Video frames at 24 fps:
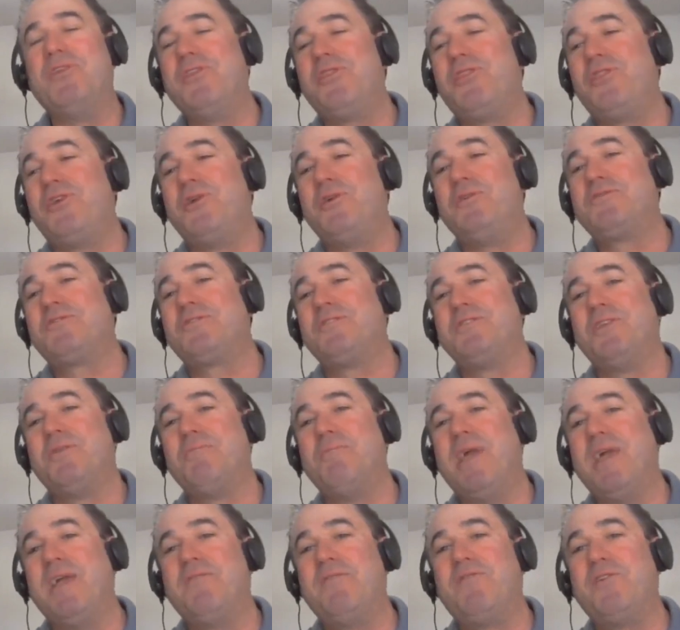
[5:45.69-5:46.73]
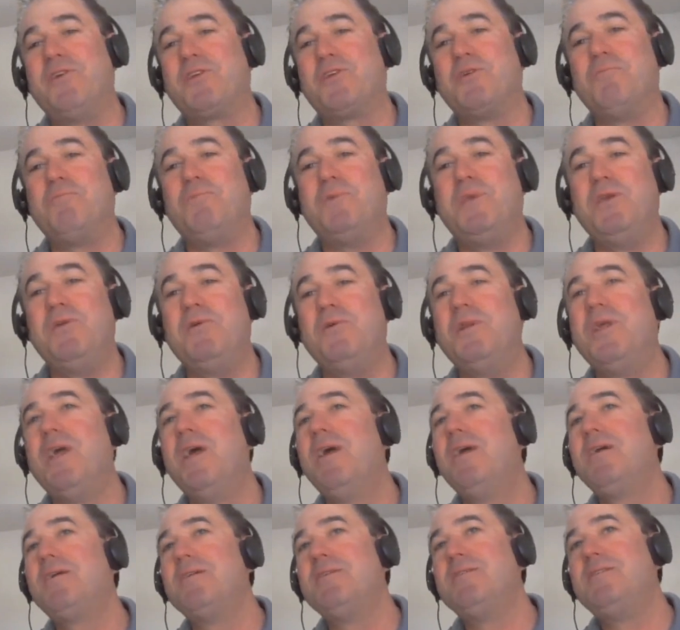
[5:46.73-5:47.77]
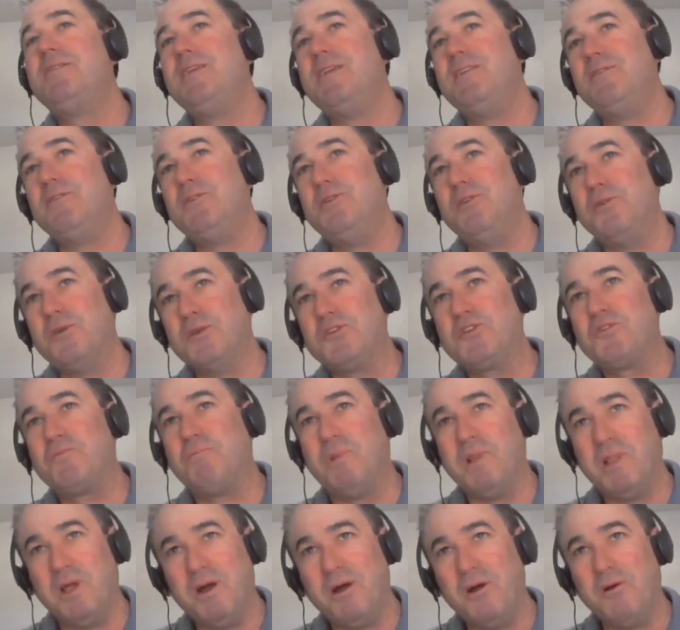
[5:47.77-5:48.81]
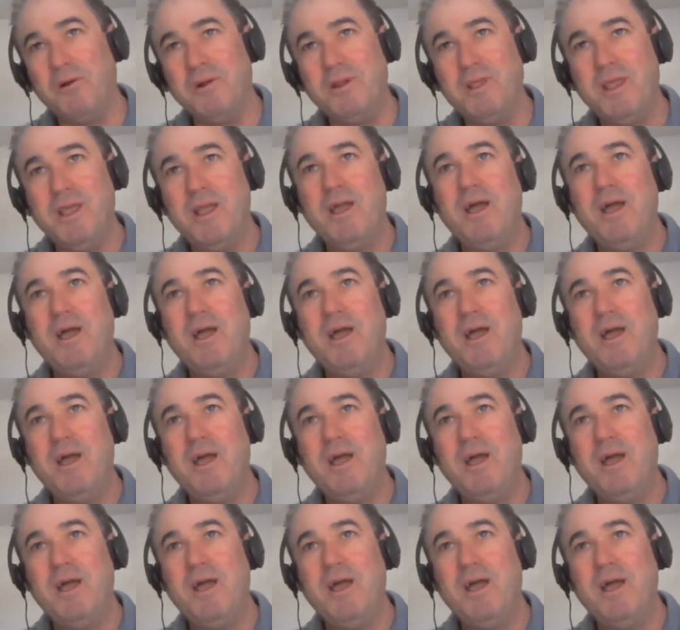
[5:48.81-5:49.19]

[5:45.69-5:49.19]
The thirst and demand for compute continued to explode.